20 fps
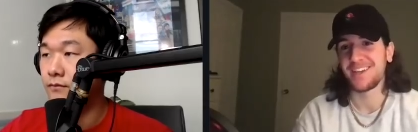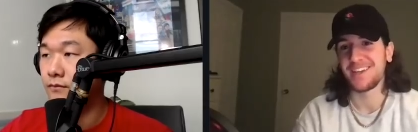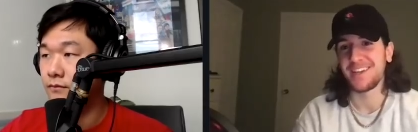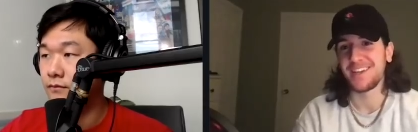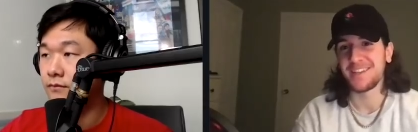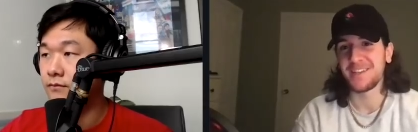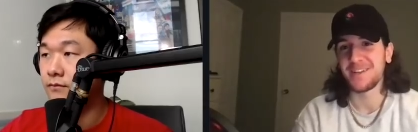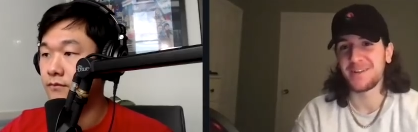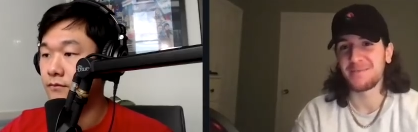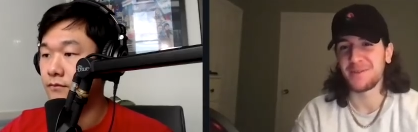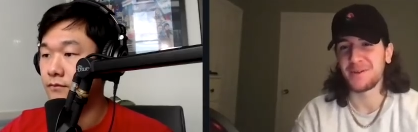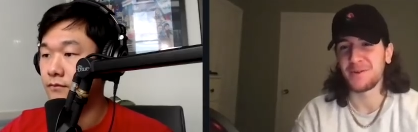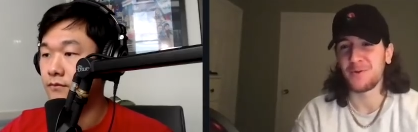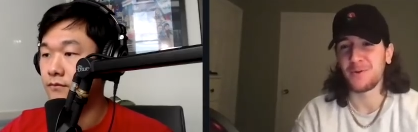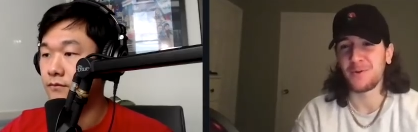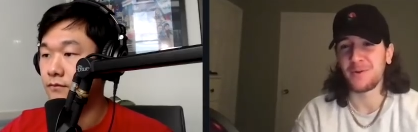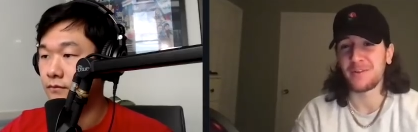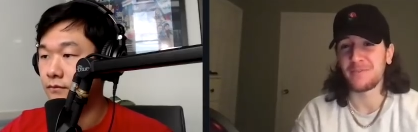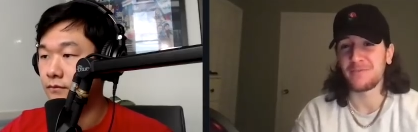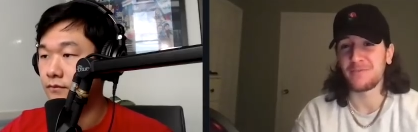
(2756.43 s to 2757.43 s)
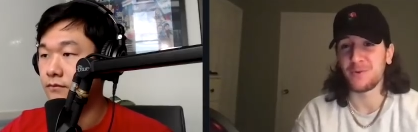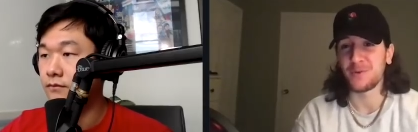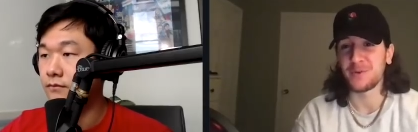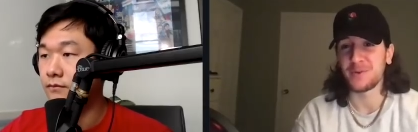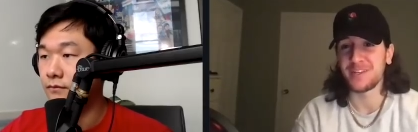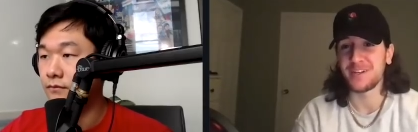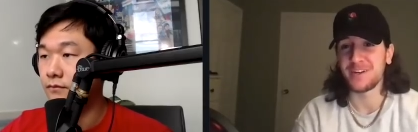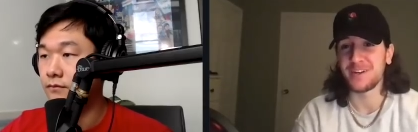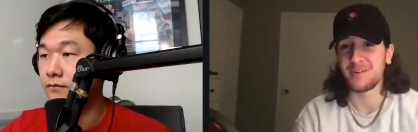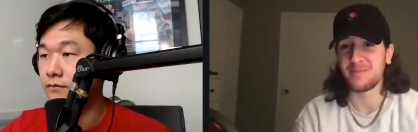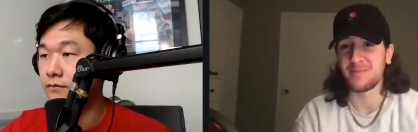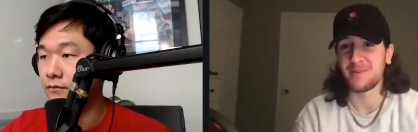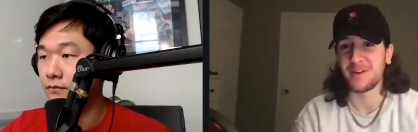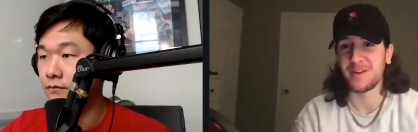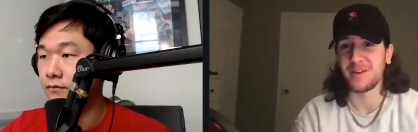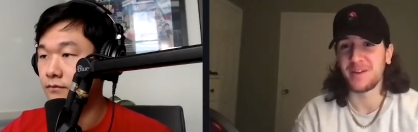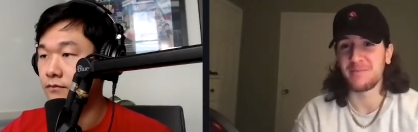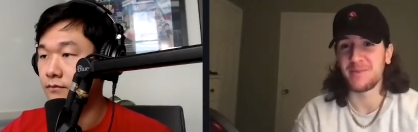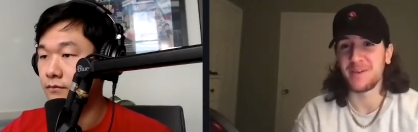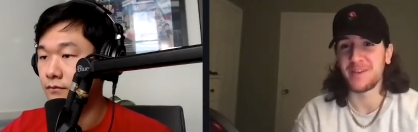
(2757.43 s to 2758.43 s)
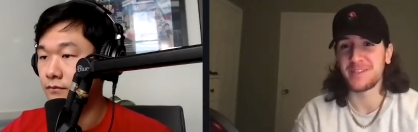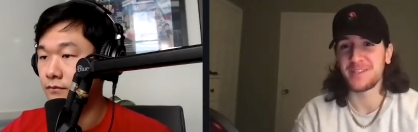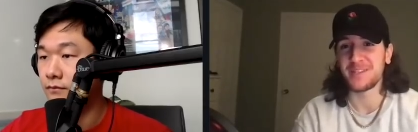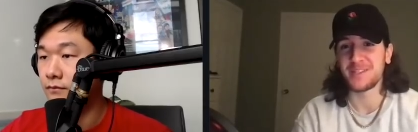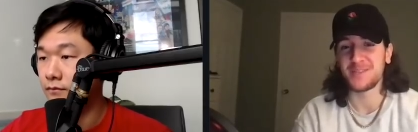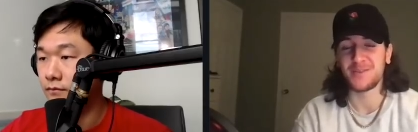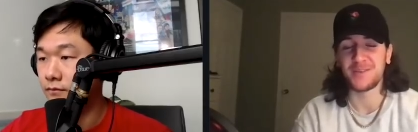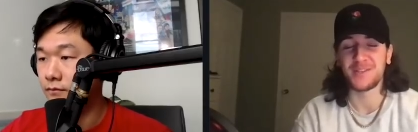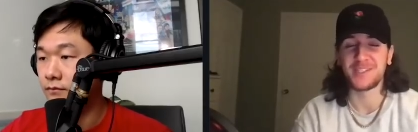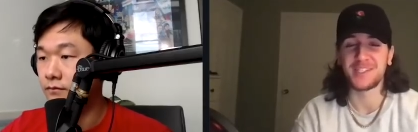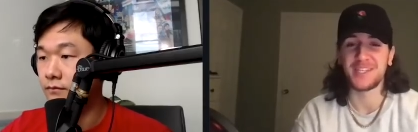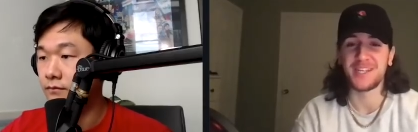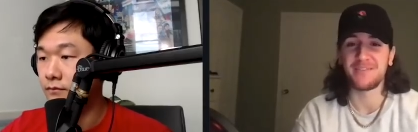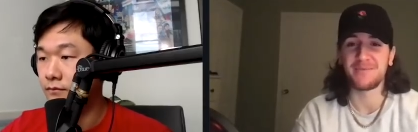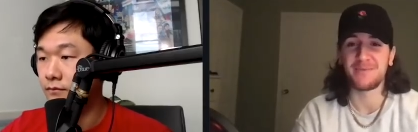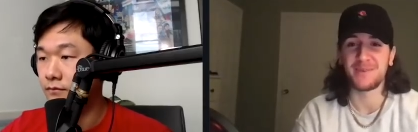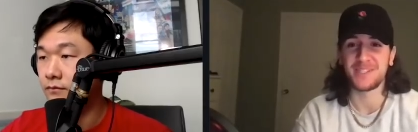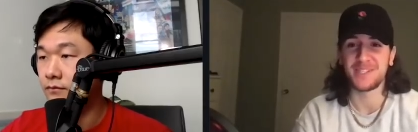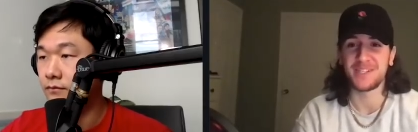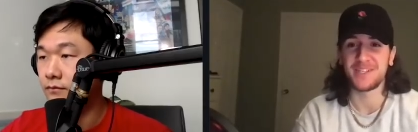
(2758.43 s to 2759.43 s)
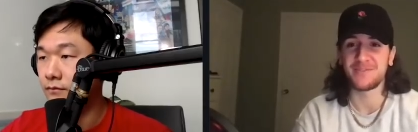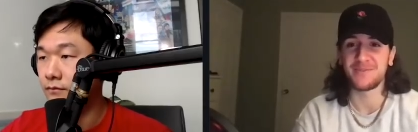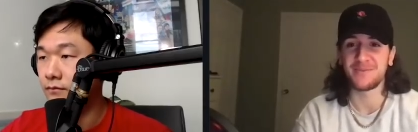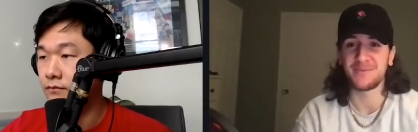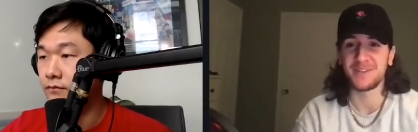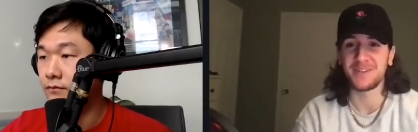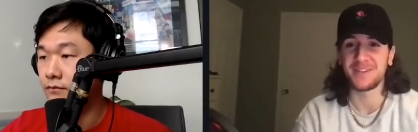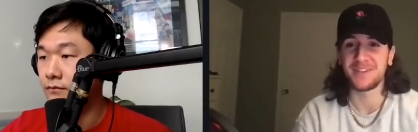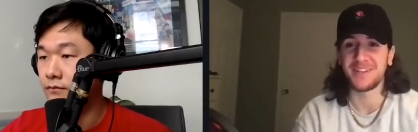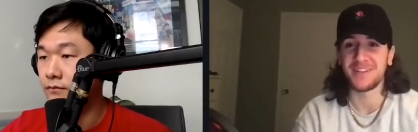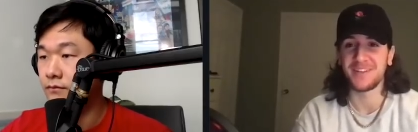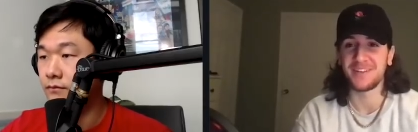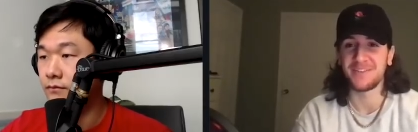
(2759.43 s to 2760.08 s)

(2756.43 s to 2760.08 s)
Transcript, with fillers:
Speaker 1: He ended up like quarterback 14 on a per game basis, so I saved myself from looking like